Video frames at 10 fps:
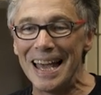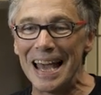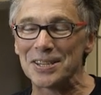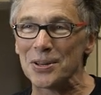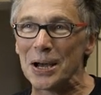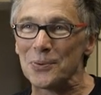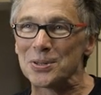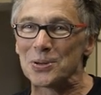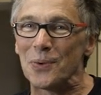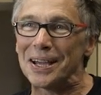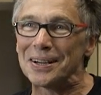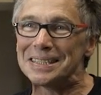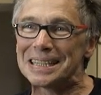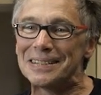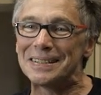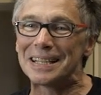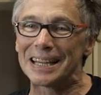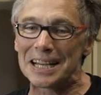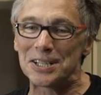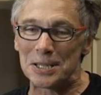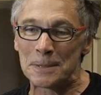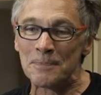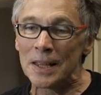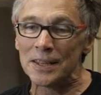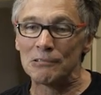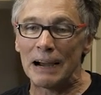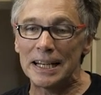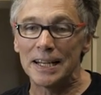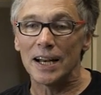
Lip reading: And so that was the way I delivered the lectures. Narrated